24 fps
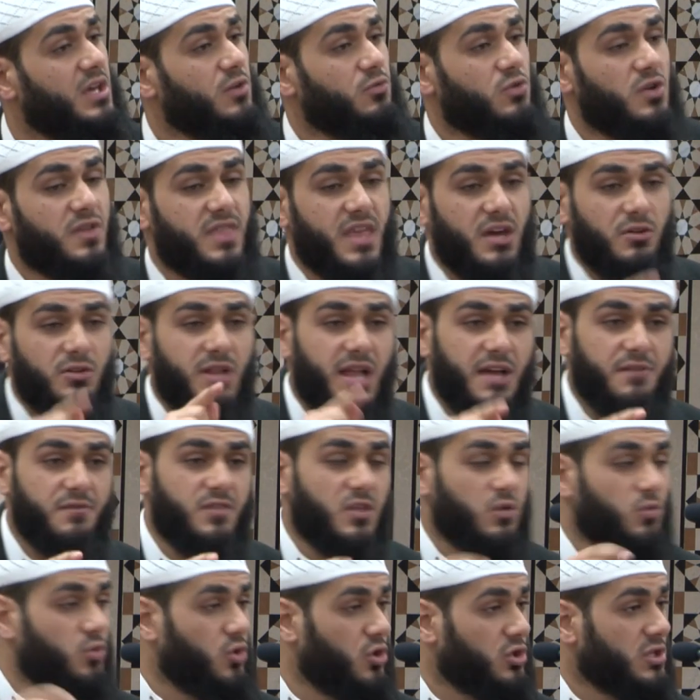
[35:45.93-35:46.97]
where they will have
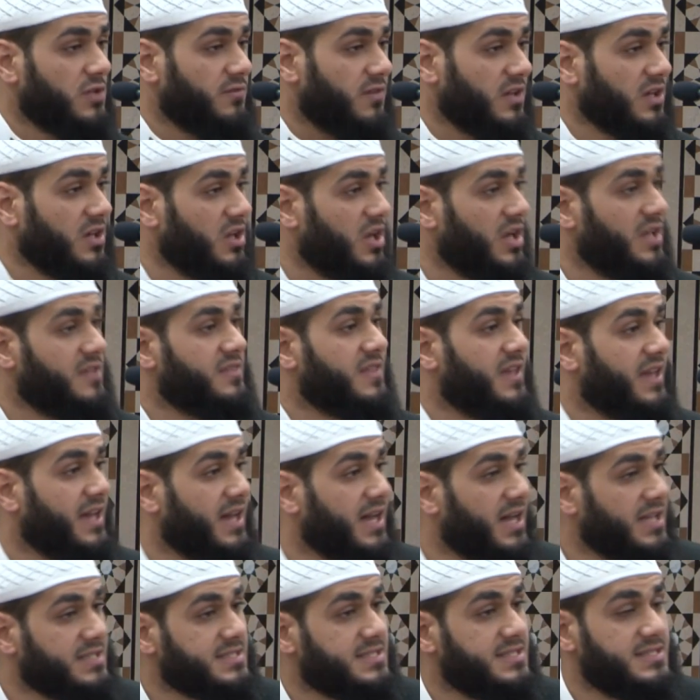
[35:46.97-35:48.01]
the word of Allah in their
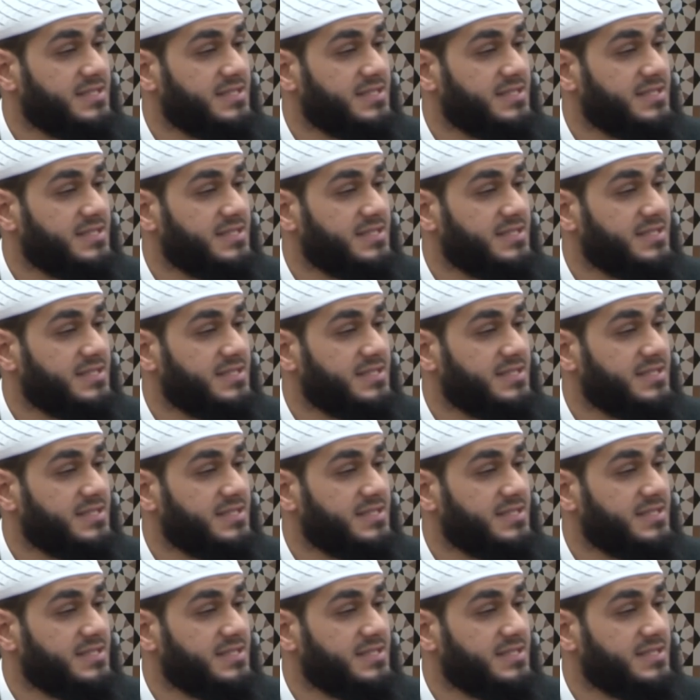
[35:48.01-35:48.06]
hearts"?